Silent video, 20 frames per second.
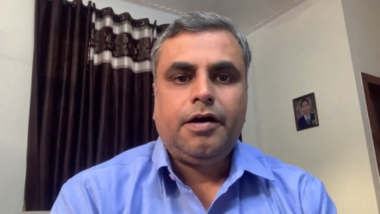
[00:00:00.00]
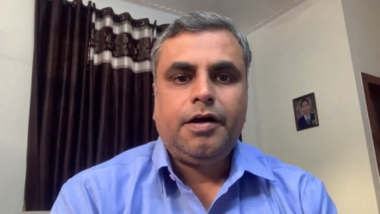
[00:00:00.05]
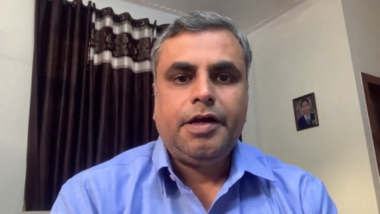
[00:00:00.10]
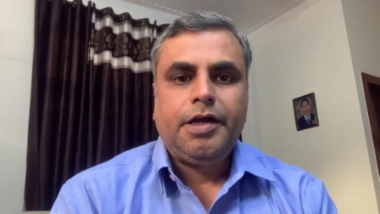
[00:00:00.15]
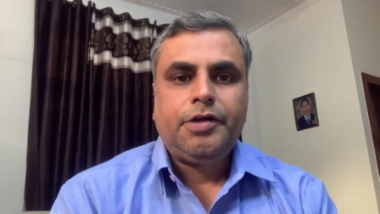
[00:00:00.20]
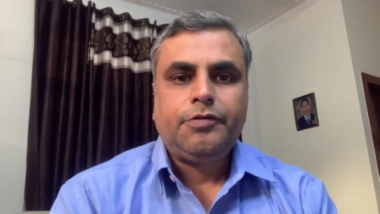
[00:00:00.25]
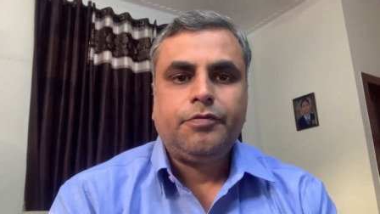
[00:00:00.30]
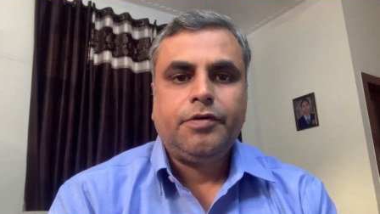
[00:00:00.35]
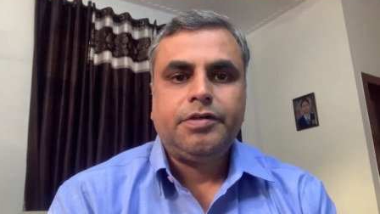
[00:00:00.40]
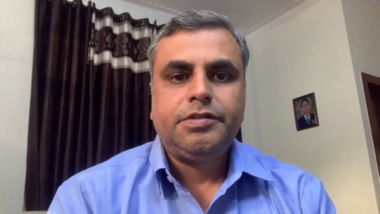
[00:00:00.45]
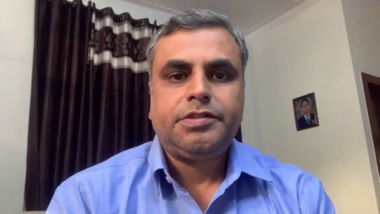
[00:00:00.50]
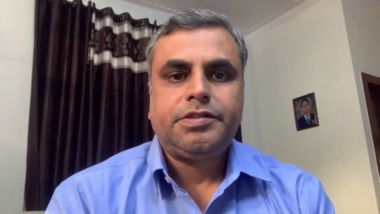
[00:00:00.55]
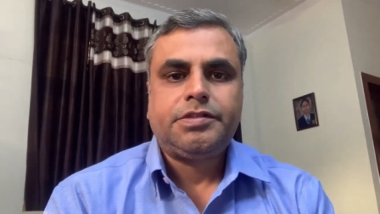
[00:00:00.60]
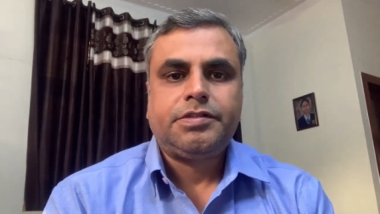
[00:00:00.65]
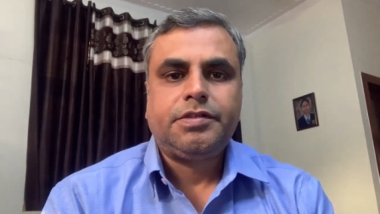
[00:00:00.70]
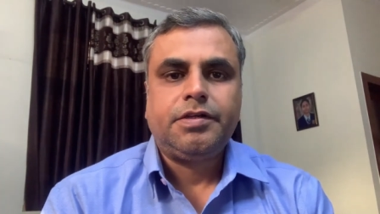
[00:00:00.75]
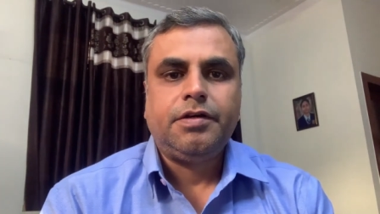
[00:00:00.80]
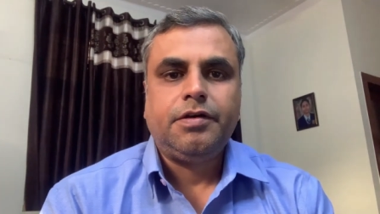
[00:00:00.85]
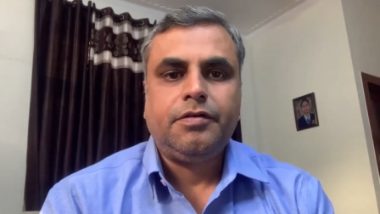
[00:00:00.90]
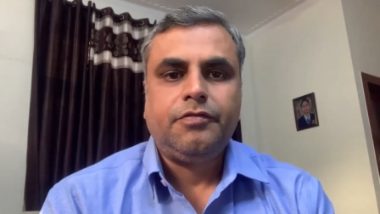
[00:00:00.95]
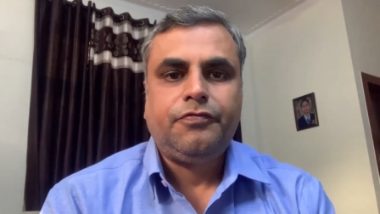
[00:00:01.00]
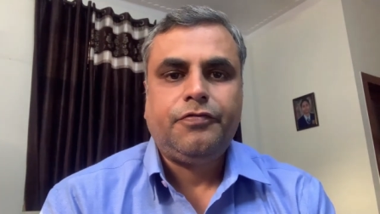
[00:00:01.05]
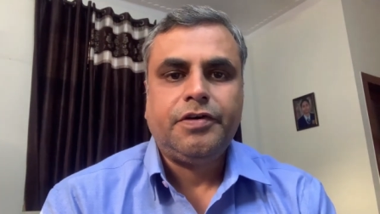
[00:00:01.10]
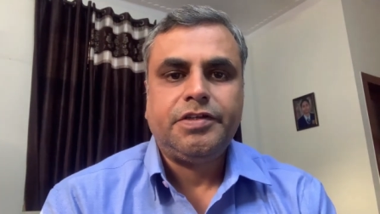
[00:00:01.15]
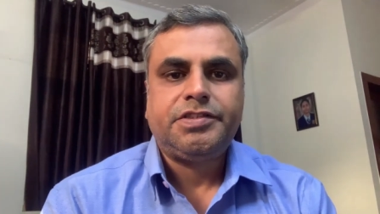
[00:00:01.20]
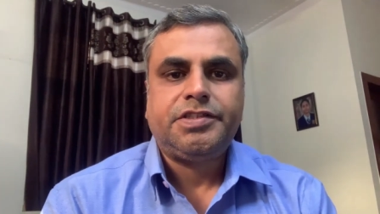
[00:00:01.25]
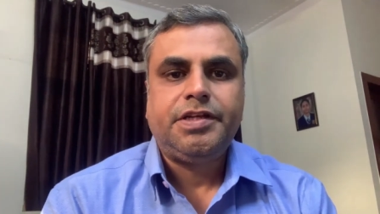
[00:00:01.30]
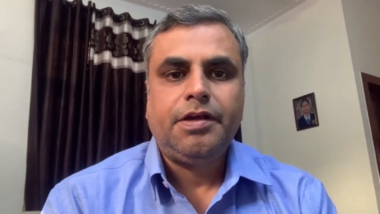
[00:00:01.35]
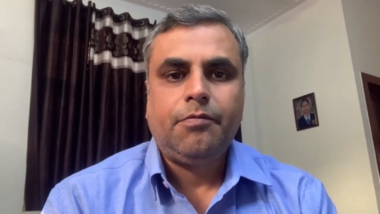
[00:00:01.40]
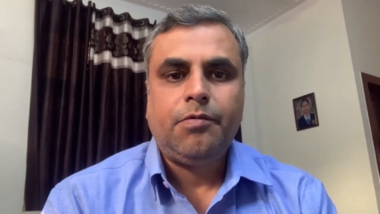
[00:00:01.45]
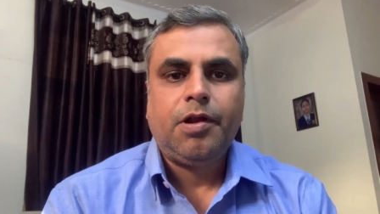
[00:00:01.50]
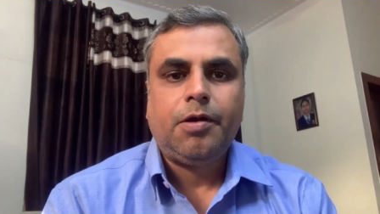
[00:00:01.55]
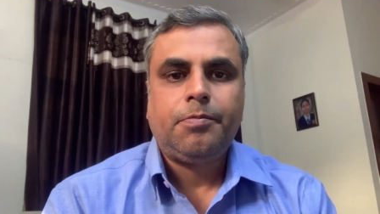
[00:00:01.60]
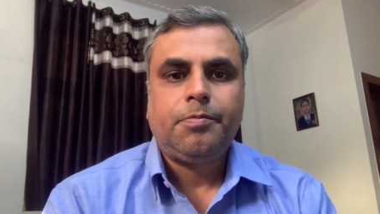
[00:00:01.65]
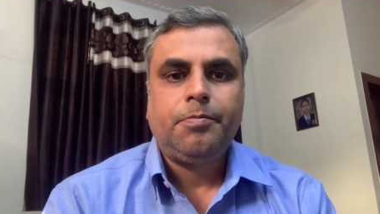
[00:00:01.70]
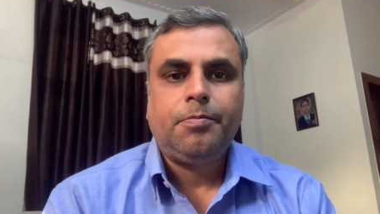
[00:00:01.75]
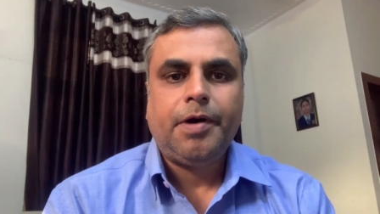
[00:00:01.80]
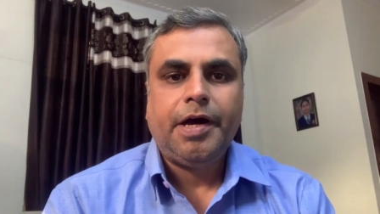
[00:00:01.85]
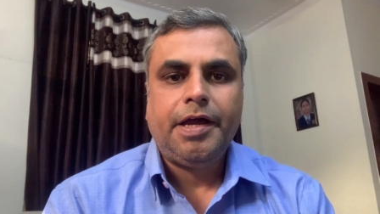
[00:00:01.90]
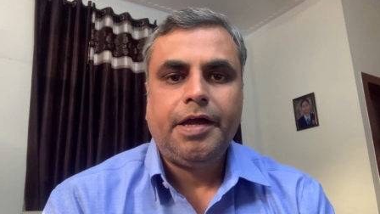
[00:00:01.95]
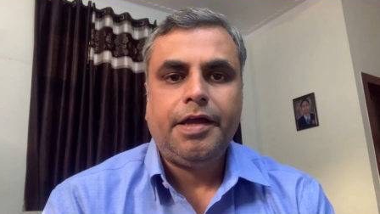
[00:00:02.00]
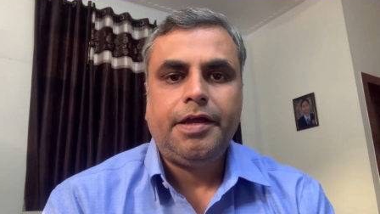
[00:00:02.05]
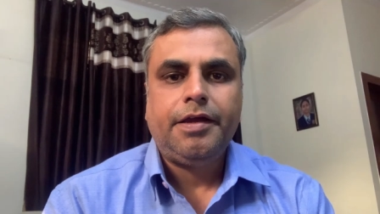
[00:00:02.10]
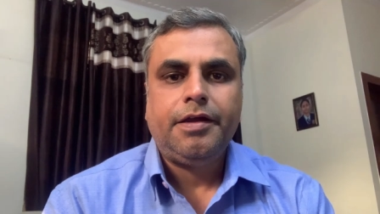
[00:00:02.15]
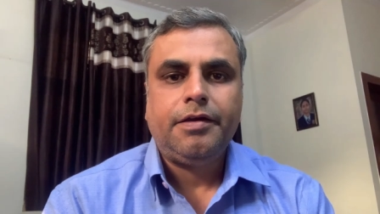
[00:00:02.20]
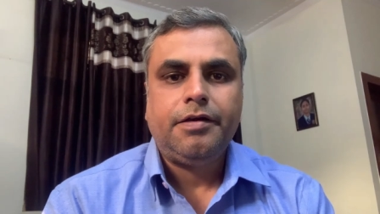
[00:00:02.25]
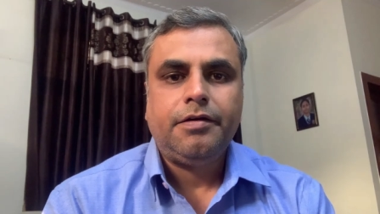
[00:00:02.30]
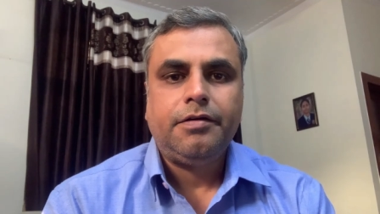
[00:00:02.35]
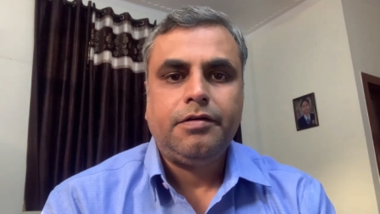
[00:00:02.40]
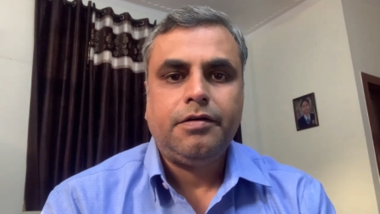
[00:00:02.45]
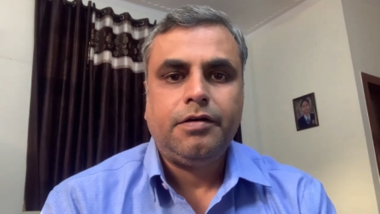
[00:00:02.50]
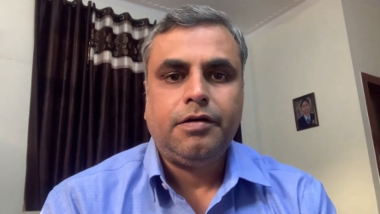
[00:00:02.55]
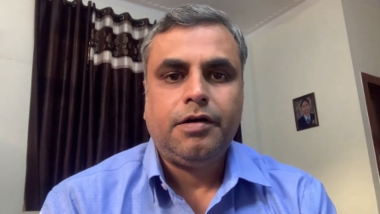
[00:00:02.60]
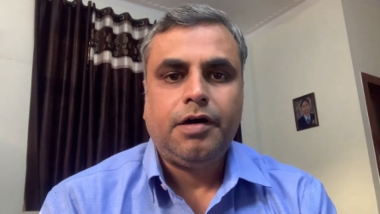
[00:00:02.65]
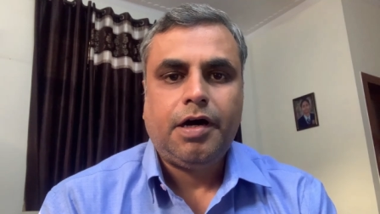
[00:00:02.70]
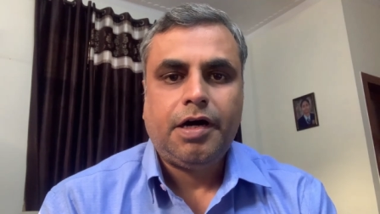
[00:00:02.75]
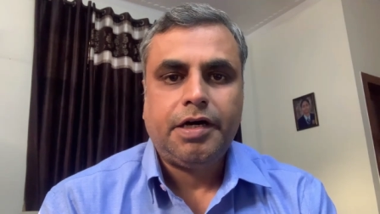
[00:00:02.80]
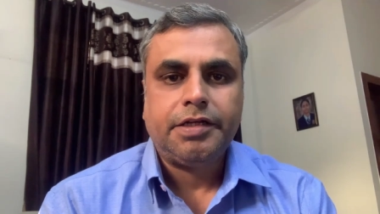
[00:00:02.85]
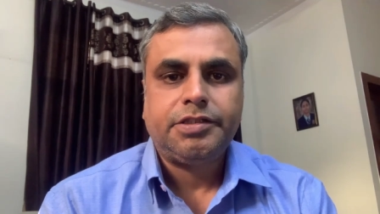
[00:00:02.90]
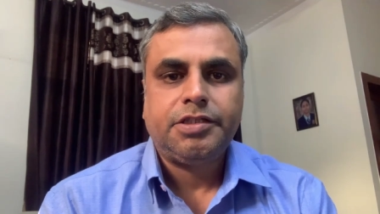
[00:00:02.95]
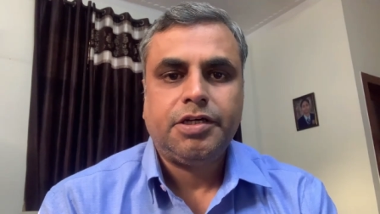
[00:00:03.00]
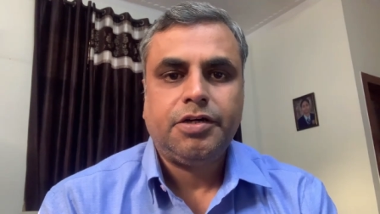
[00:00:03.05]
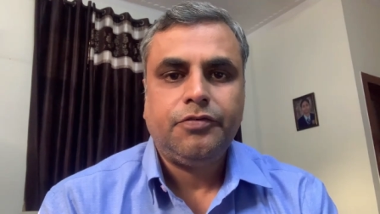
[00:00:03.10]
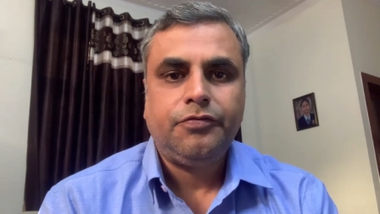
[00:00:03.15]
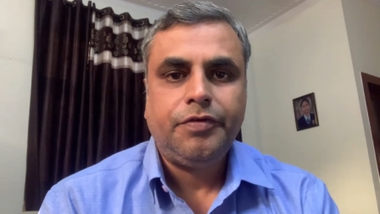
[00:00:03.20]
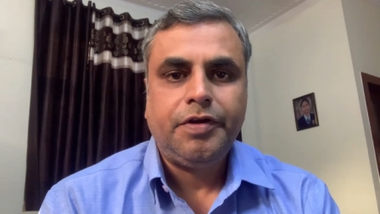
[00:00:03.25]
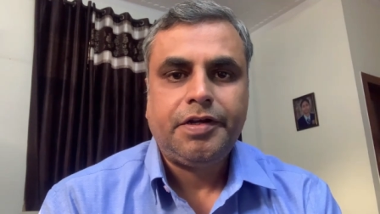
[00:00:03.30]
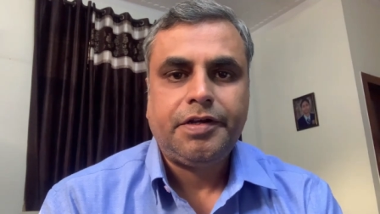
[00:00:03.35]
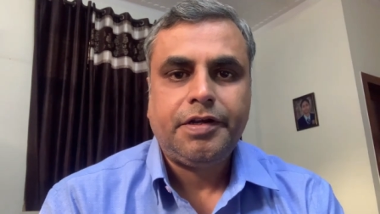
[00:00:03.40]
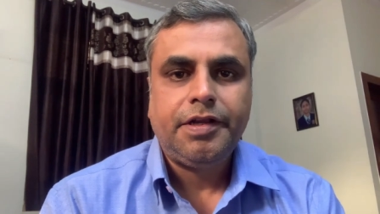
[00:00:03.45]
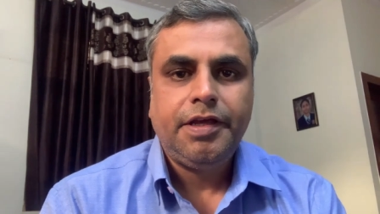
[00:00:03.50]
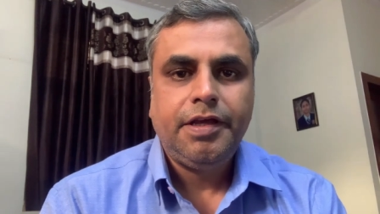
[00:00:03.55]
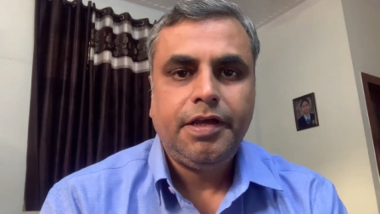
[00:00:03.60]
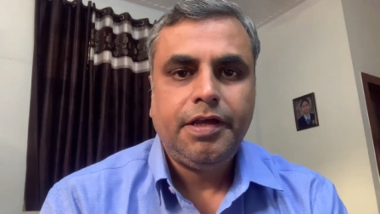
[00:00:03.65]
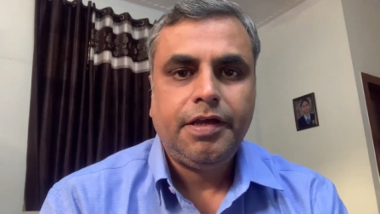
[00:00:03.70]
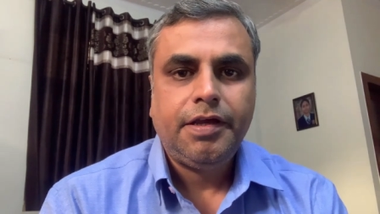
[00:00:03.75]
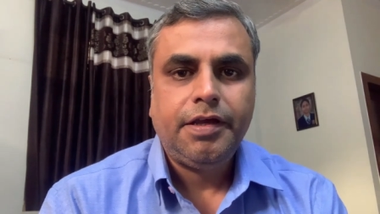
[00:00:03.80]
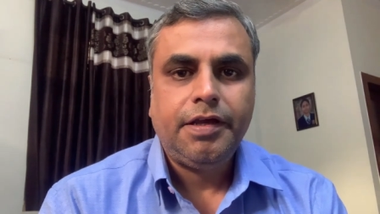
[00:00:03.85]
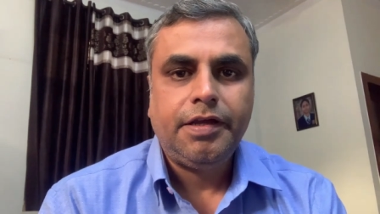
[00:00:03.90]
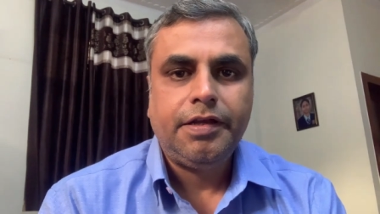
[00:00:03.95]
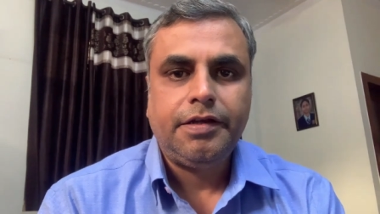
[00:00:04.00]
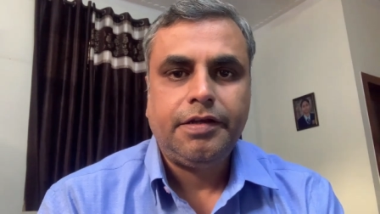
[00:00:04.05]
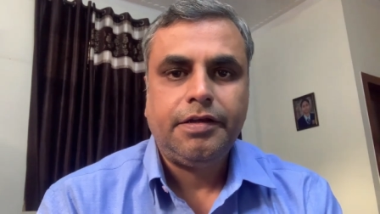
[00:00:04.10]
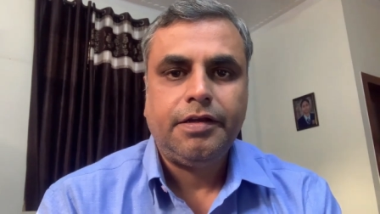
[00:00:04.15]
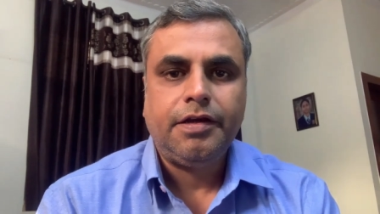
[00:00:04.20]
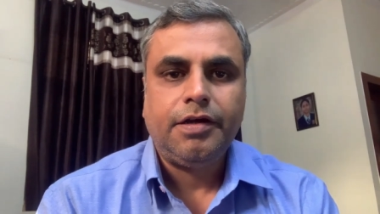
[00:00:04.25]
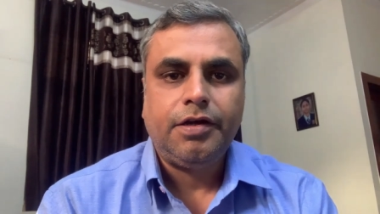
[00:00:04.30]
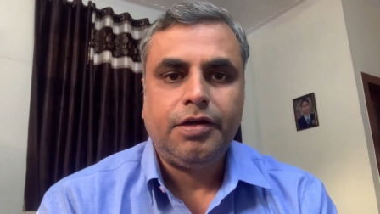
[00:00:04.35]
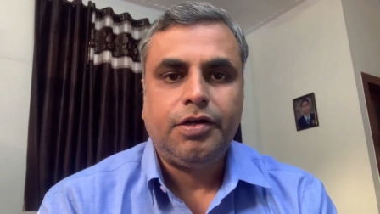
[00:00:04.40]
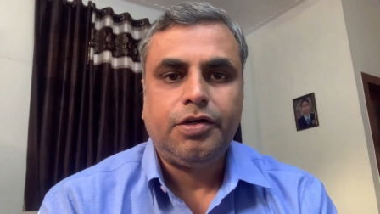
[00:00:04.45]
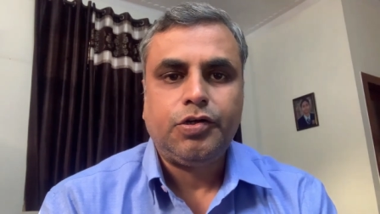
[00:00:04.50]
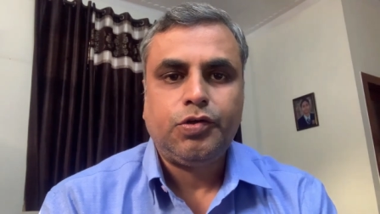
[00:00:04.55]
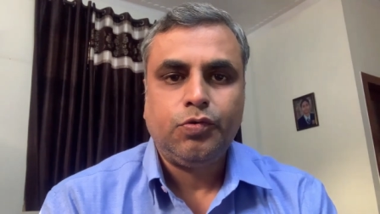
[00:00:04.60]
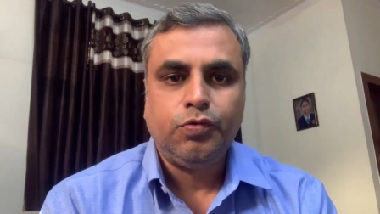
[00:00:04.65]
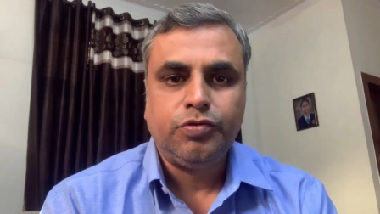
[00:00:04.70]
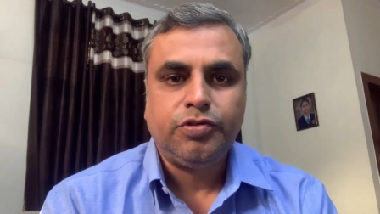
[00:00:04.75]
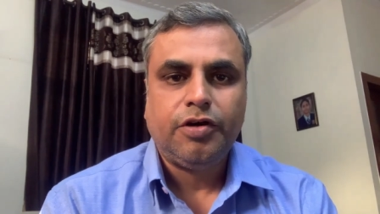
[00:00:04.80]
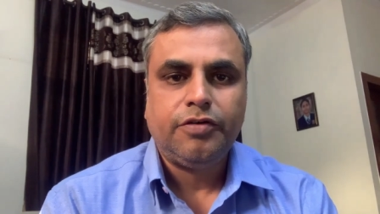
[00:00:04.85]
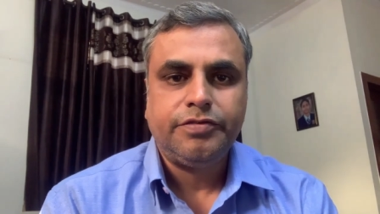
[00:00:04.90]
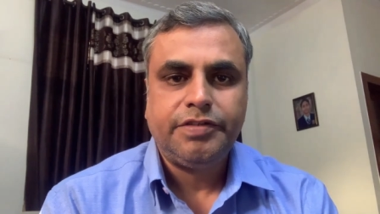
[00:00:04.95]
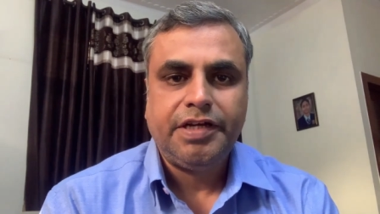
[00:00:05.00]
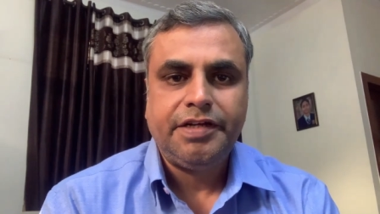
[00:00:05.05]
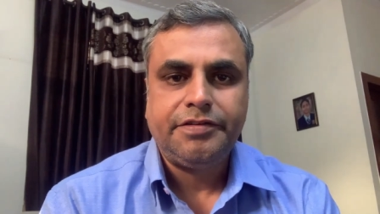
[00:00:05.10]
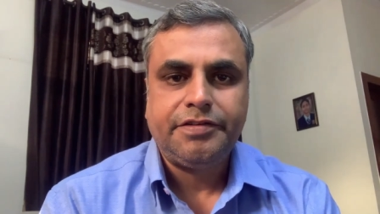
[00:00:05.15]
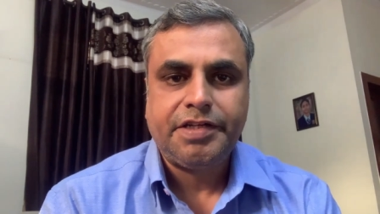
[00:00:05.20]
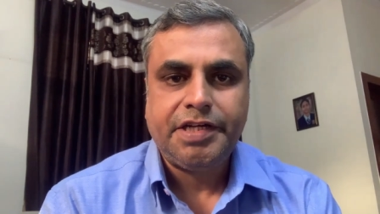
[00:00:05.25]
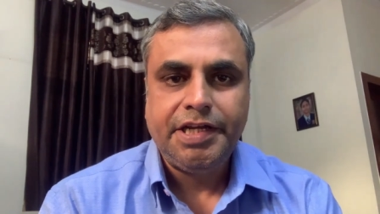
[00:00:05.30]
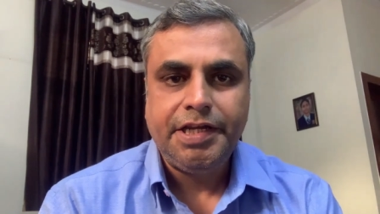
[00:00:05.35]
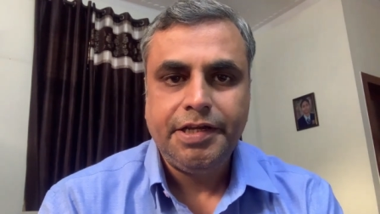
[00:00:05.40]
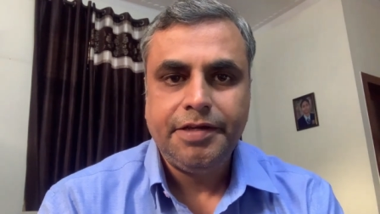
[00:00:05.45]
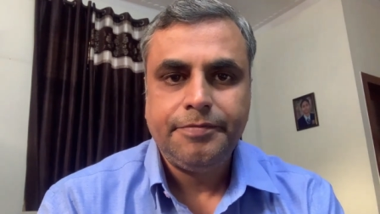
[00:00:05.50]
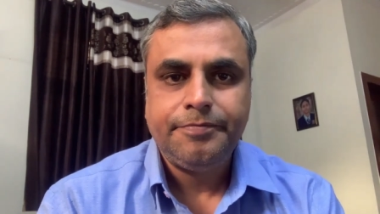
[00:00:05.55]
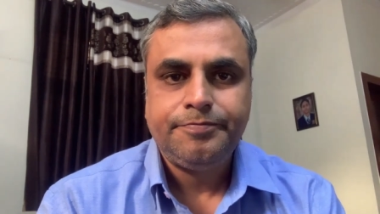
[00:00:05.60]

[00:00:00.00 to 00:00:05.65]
it was first developed by Arthur Whitney in 2003,